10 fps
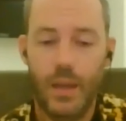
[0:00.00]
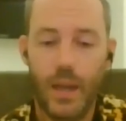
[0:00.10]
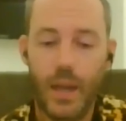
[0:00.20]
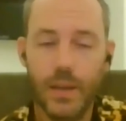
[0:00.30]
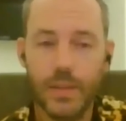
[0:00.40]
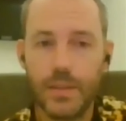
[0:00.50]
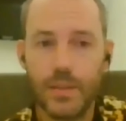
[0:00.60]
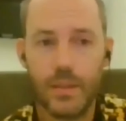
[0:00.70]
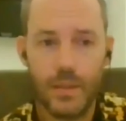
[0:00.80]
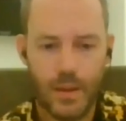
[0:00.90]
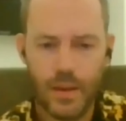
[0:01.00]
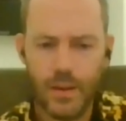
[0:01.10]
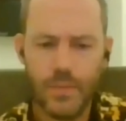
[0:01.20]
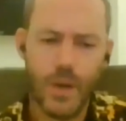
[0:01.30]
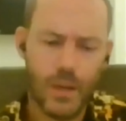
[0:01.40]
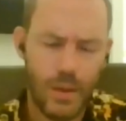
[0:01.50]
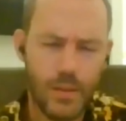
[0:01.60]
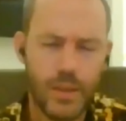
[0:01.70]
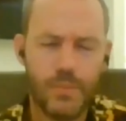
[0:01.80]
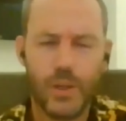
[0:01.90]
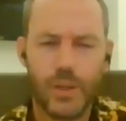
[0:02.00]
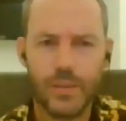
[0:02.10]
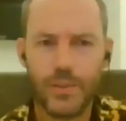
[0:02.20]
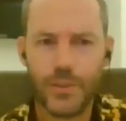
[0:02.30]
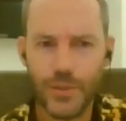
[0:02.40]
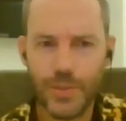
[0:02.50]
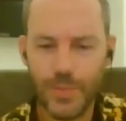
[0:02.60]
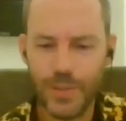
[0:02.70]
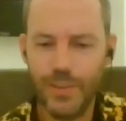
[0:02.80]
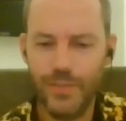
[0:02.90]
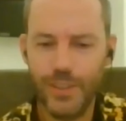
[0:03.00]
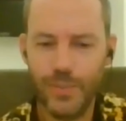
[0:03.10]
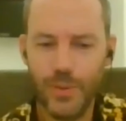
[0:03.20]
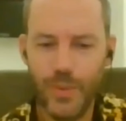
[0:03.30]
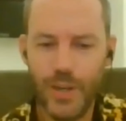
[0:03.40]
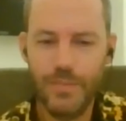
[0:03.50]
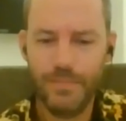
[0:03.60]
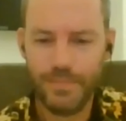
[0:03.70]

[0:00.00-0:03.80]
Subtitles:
And well, I'll let Michael introduce himself a little bit better.